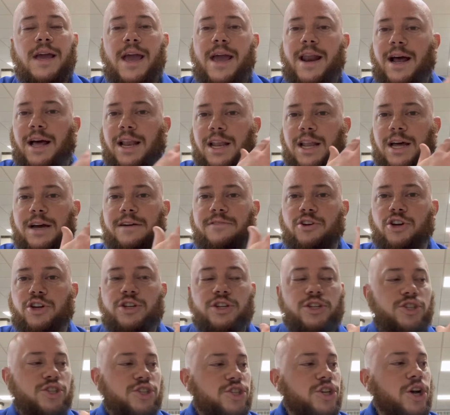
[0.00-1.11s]
and I love a
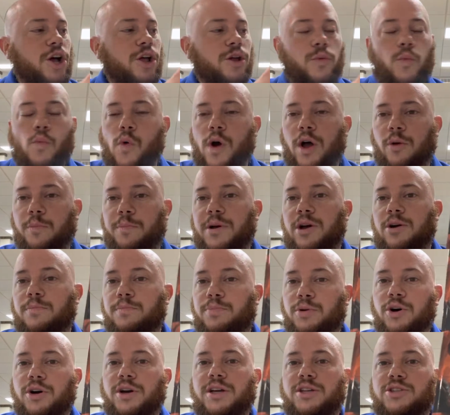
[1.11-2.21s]
good, solid, well-built
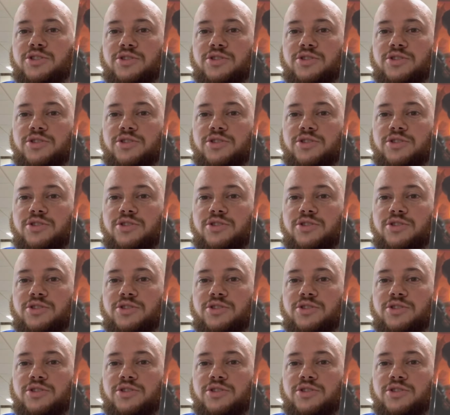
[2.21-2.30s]
book.